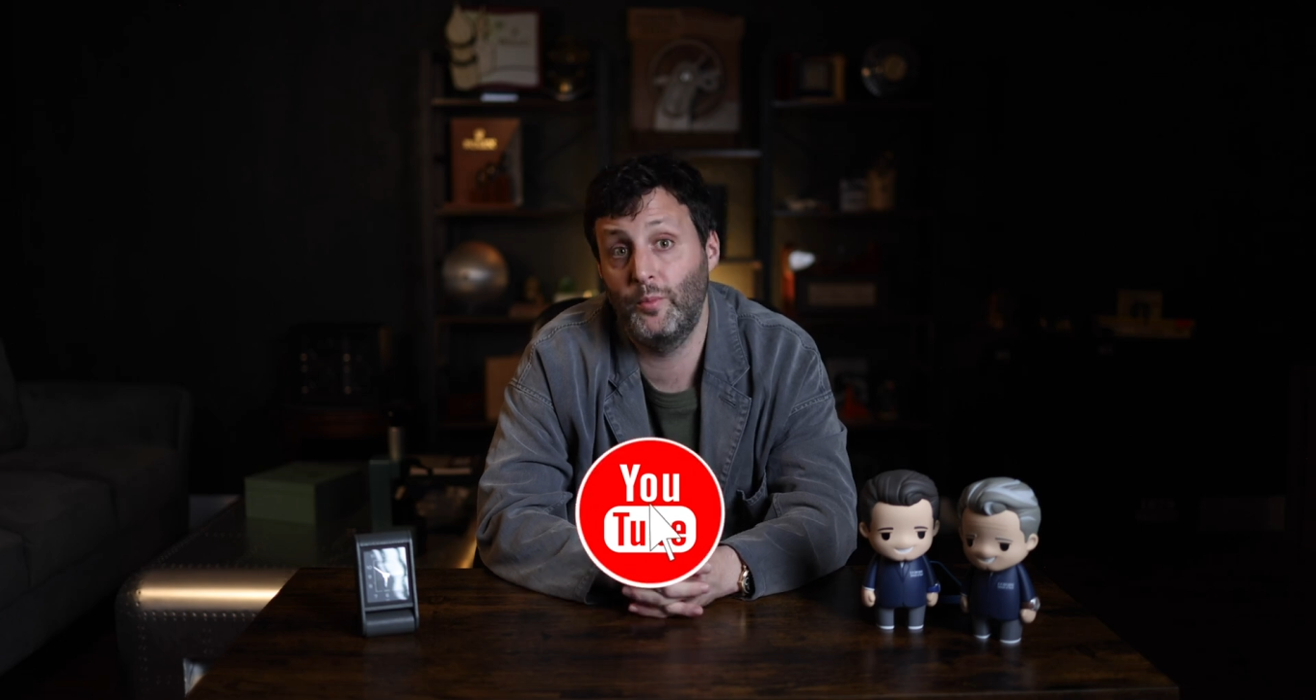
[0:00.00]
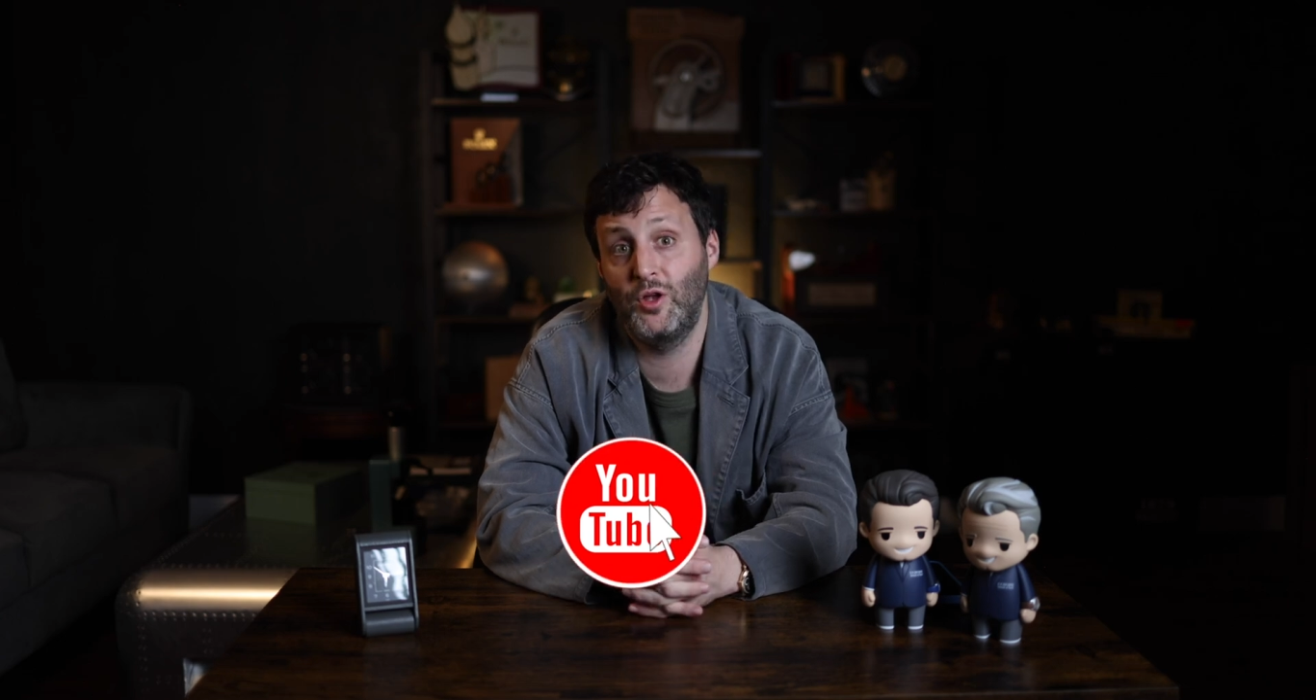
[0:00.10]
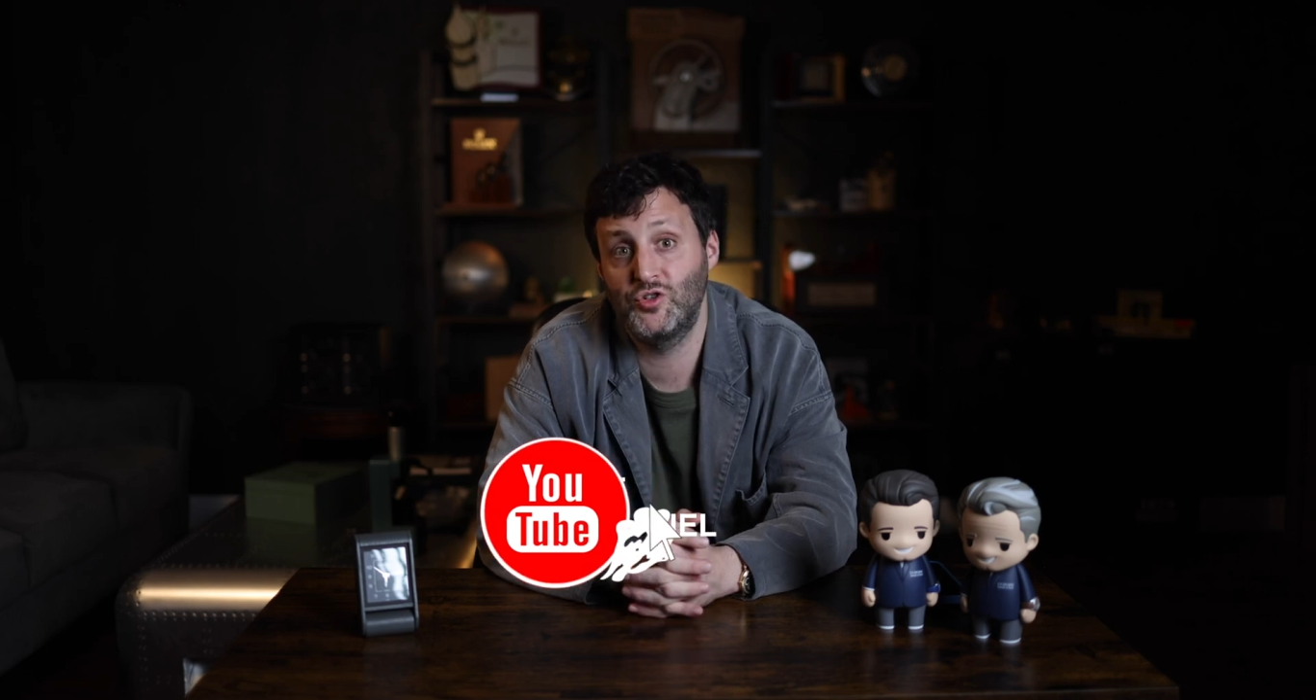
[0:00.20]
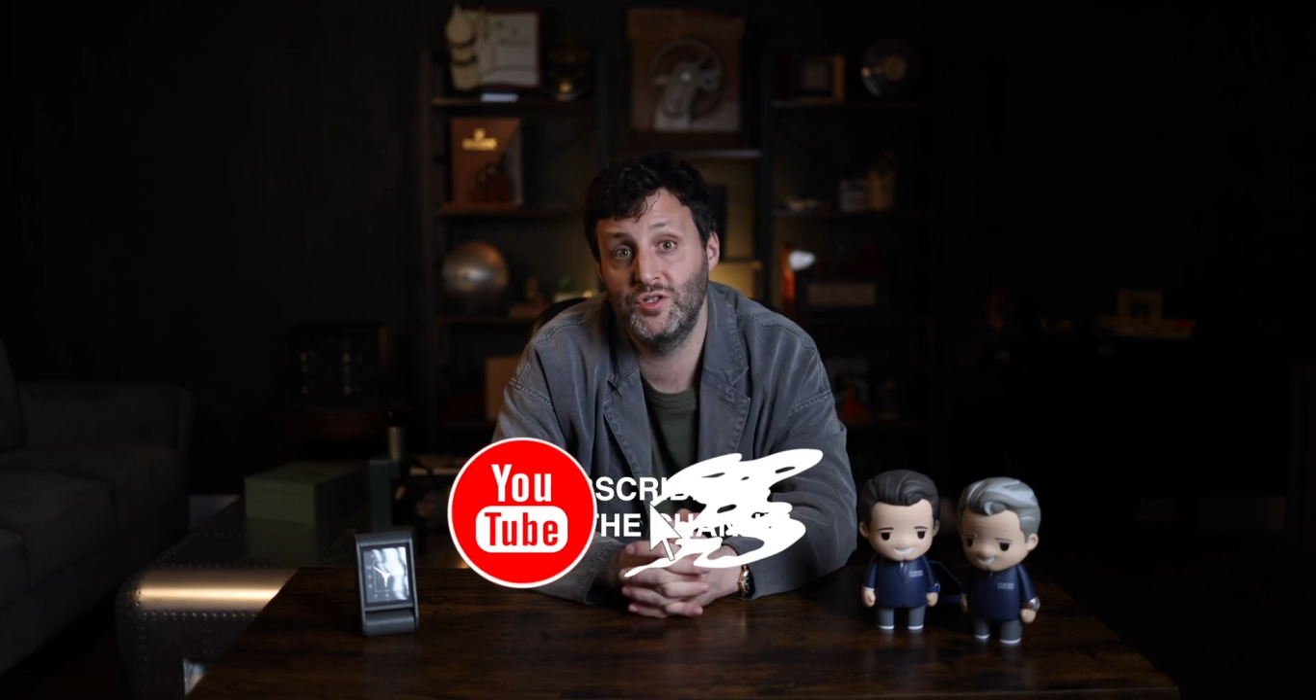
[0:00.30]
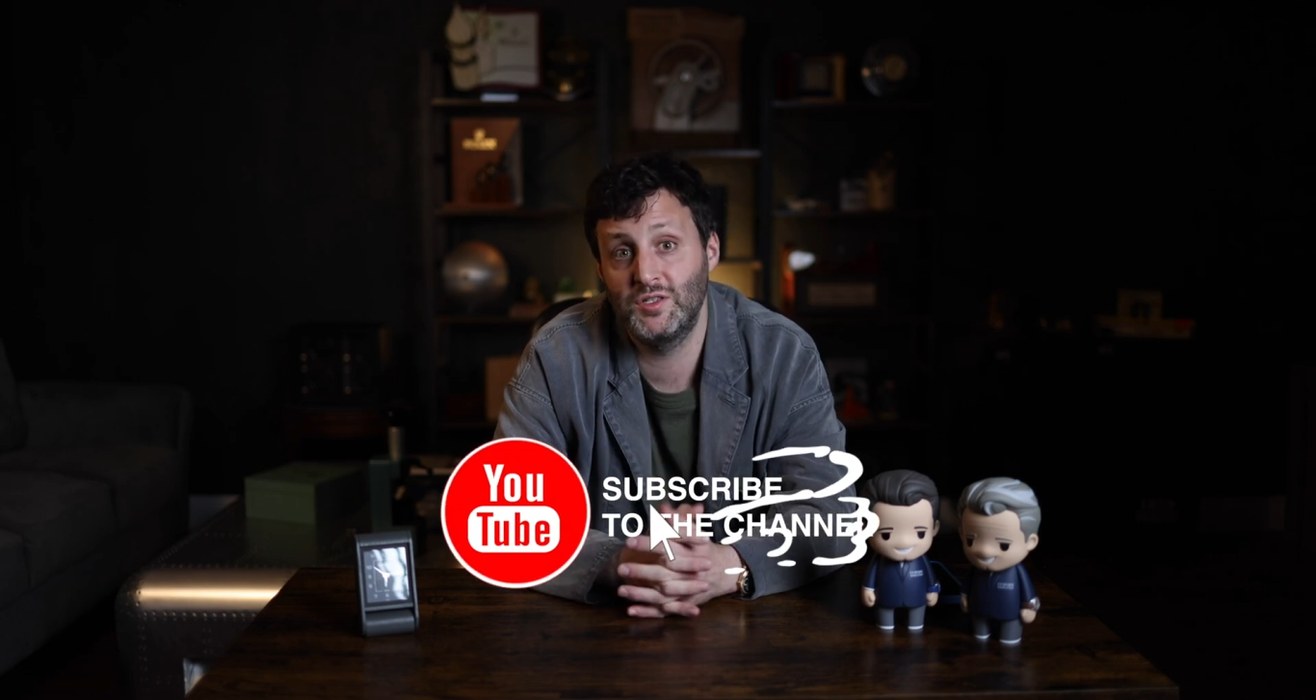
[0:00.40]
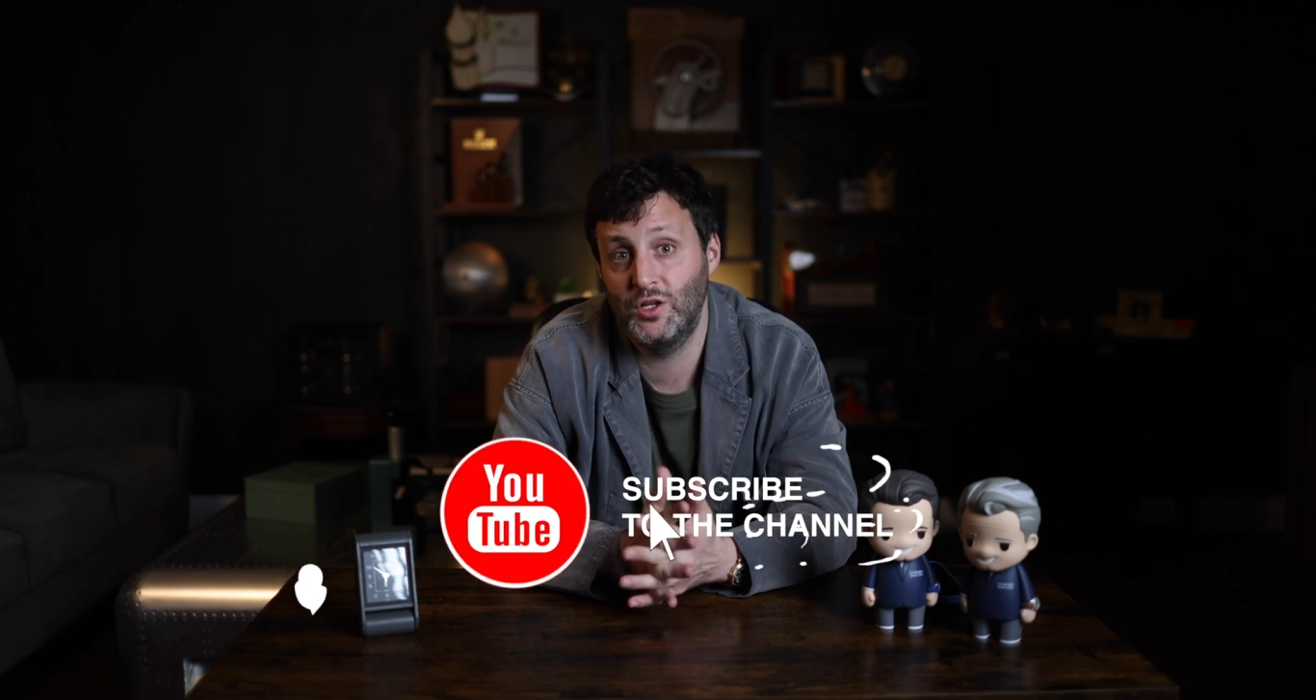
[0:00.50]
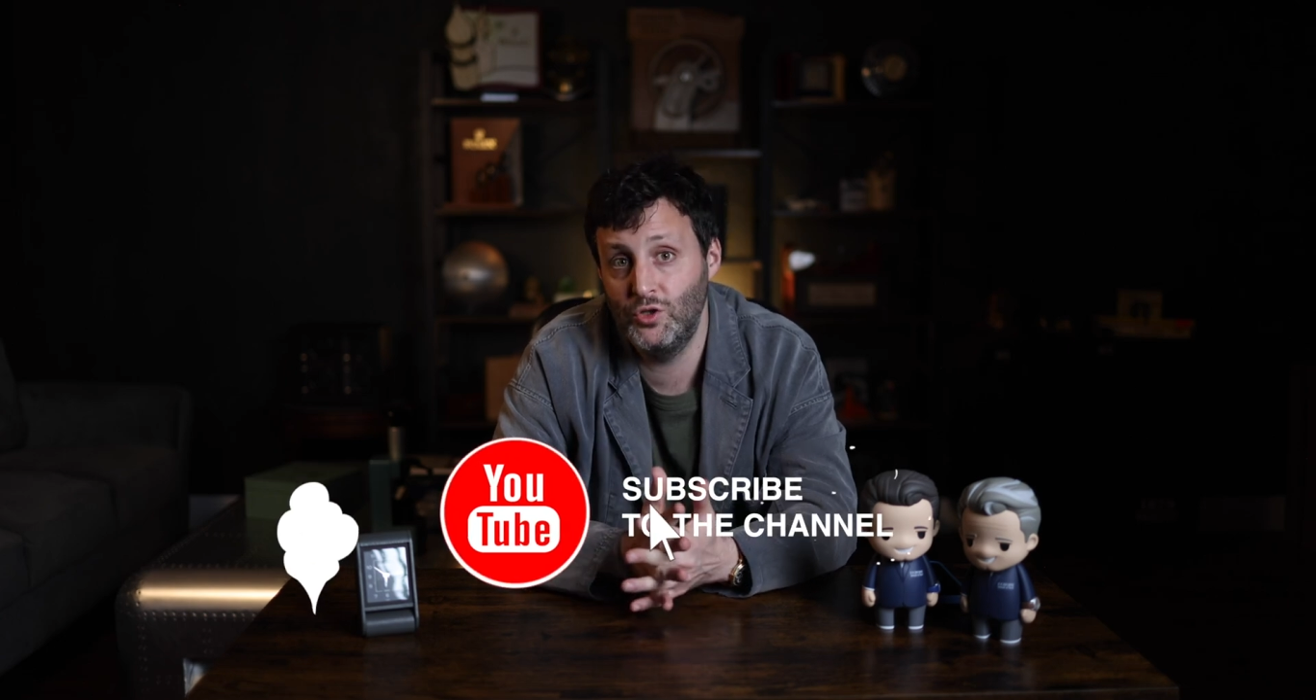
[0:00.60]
mentions that